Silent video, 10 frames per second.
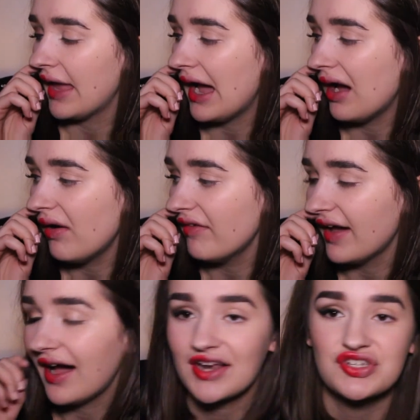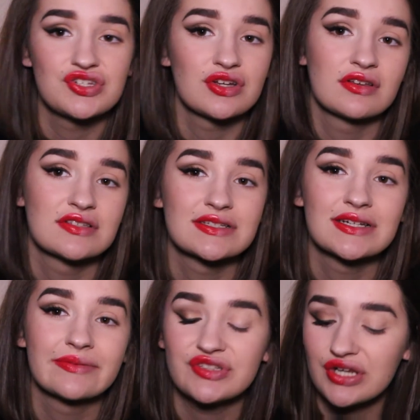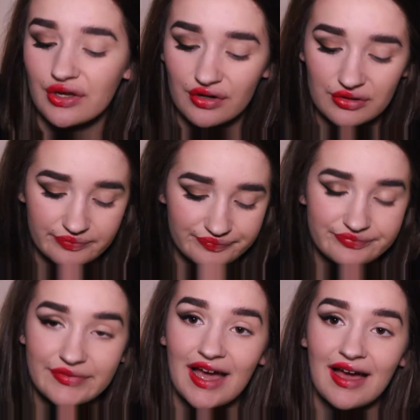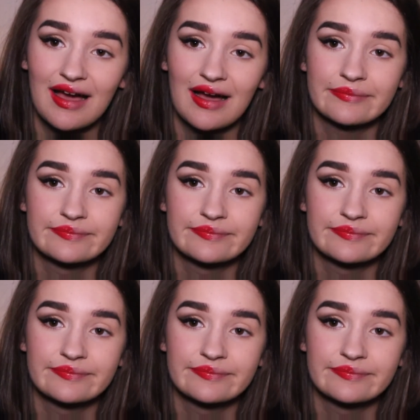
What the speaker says: However, I just don't know. Nah.